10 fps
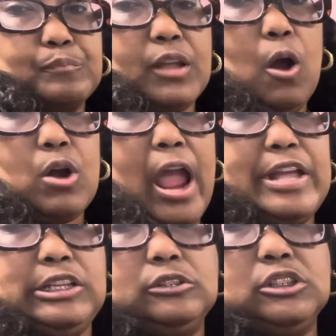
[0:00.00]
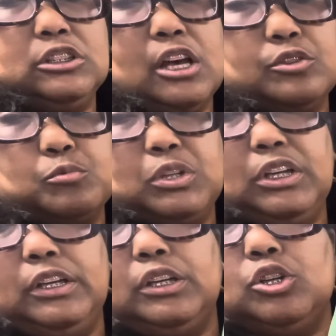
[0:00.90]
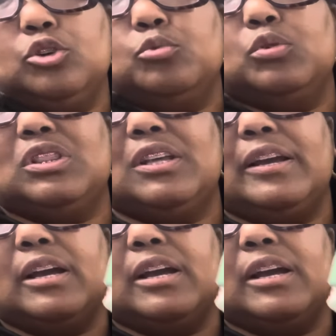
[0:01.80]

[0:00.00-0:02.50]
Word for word: Okay, here's another one here with a